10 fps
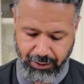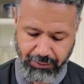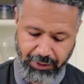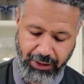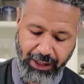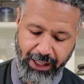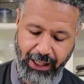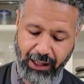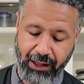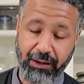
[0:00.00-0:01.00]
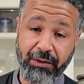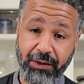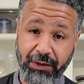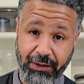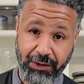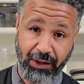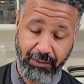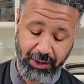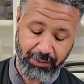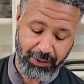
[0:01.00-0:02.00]
We're gonna add our
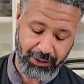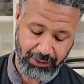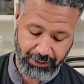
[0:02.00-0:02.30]
salt, pepper,